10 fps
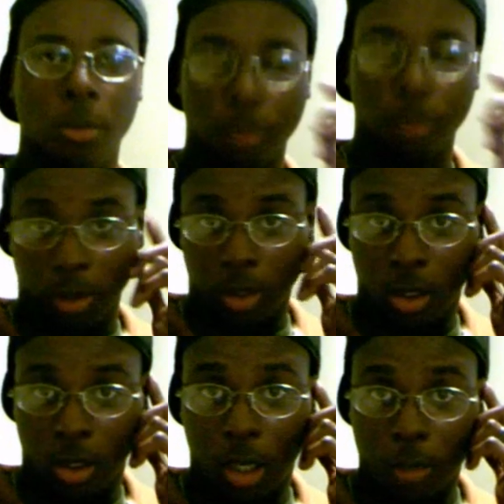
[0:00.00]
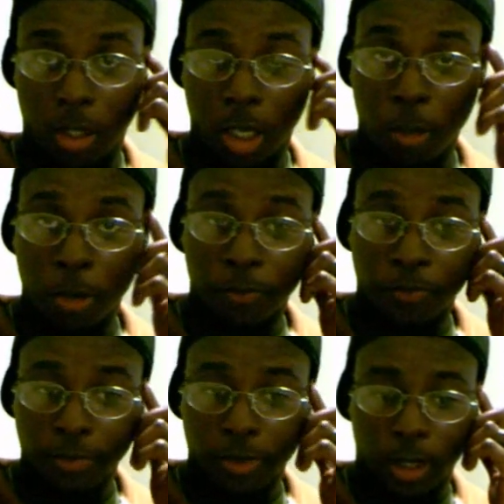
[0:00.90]
This is the Gamers Gamer,
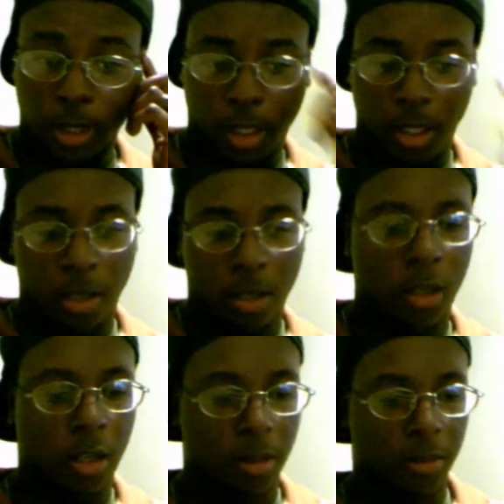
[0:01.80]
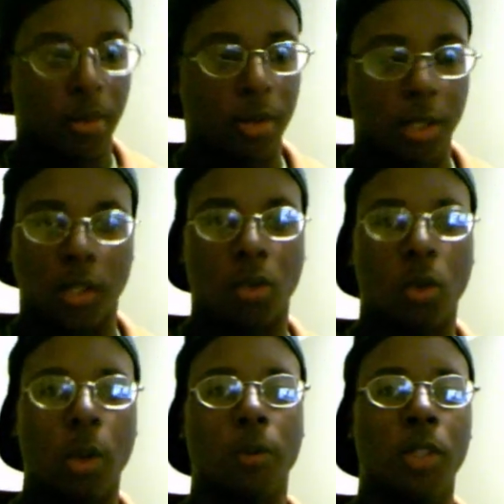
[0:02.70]
and this is a quick
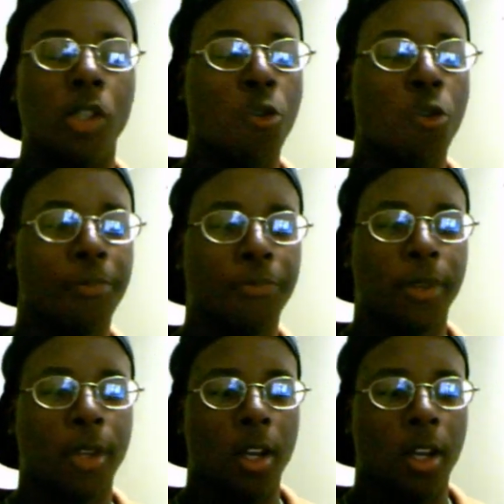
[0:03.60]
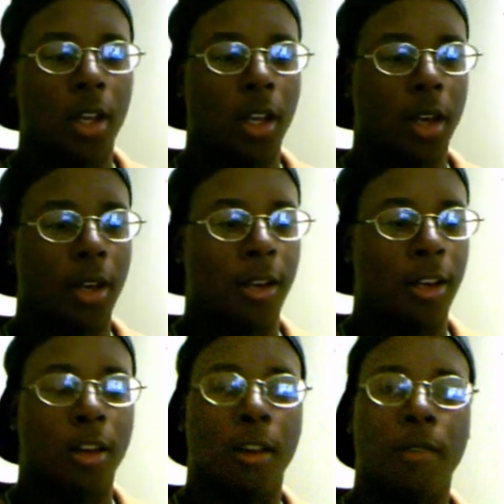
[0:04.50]
review
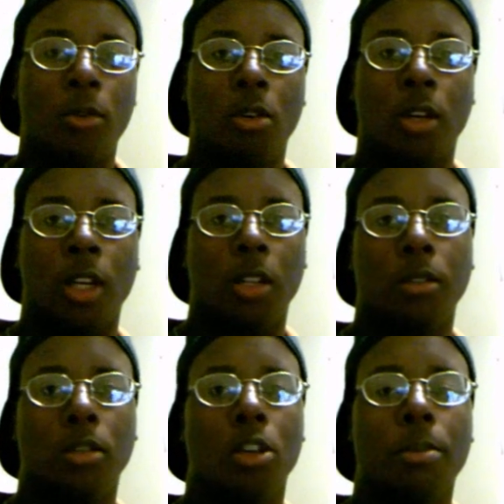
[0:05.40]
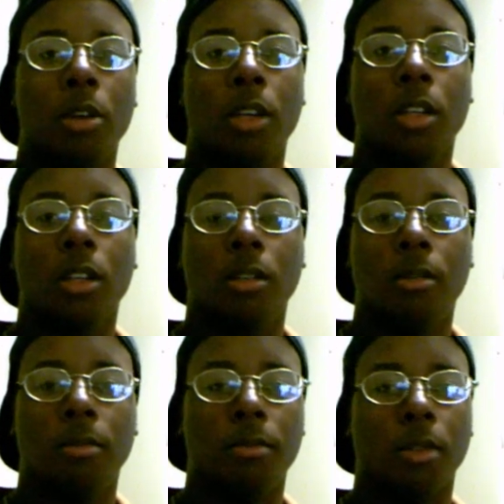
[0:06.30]
for a third-party
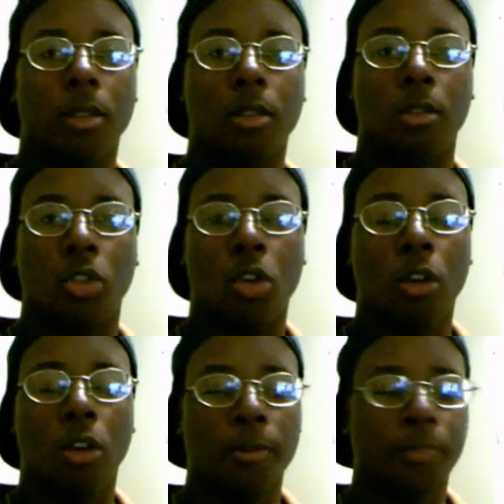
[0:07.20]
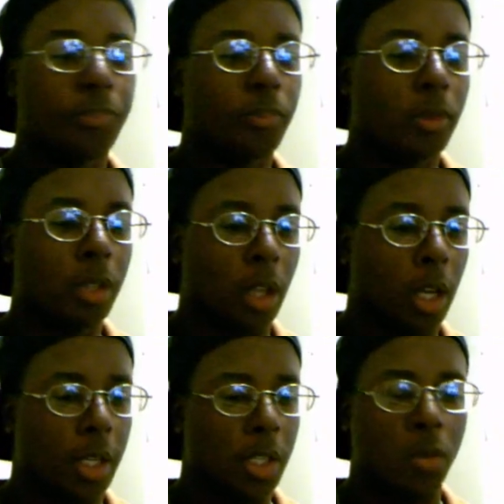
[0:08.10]
controller I
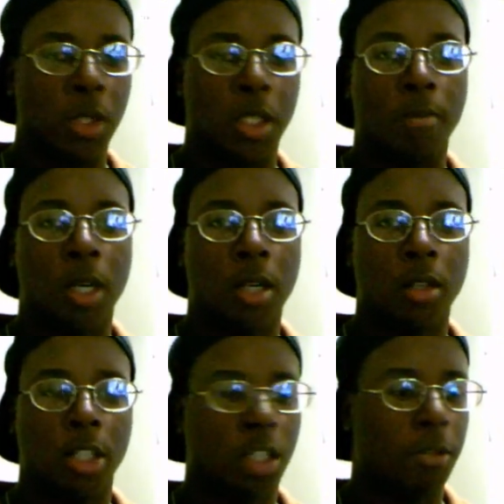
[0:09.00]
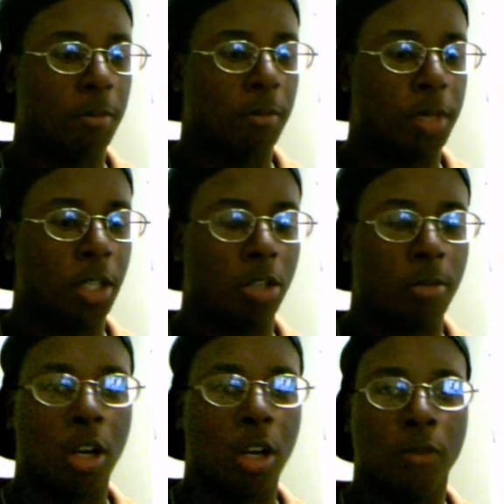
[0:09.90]
just recently bought. It's been on the
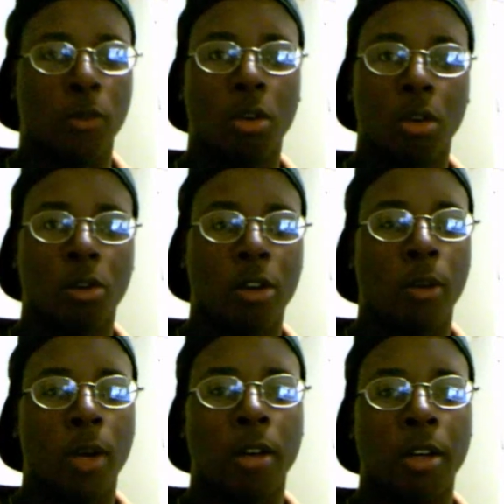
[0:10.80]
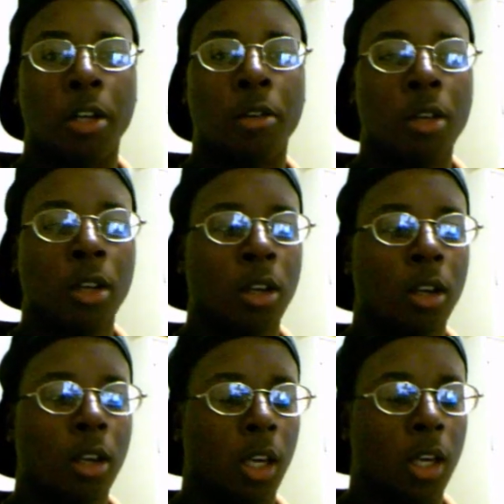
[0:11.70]
market for quite a while now,
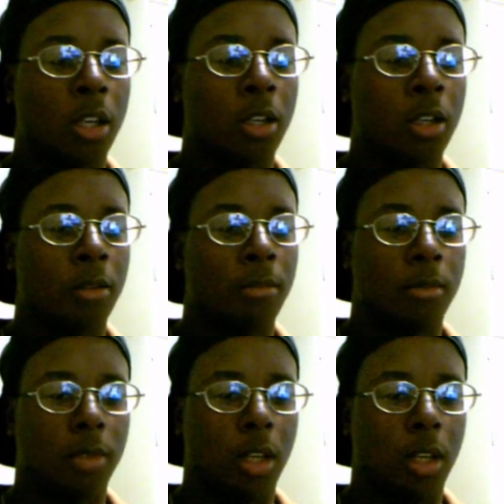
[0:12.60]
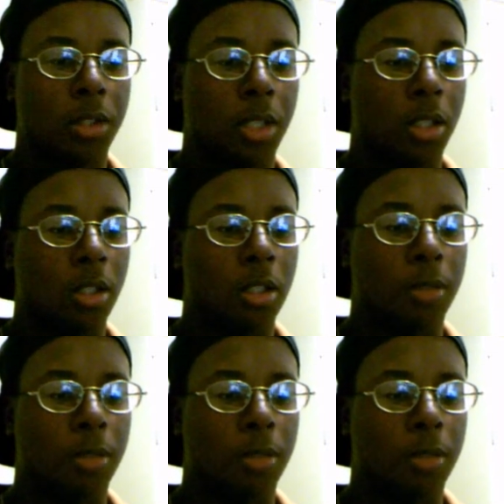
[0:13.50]
and I've seen a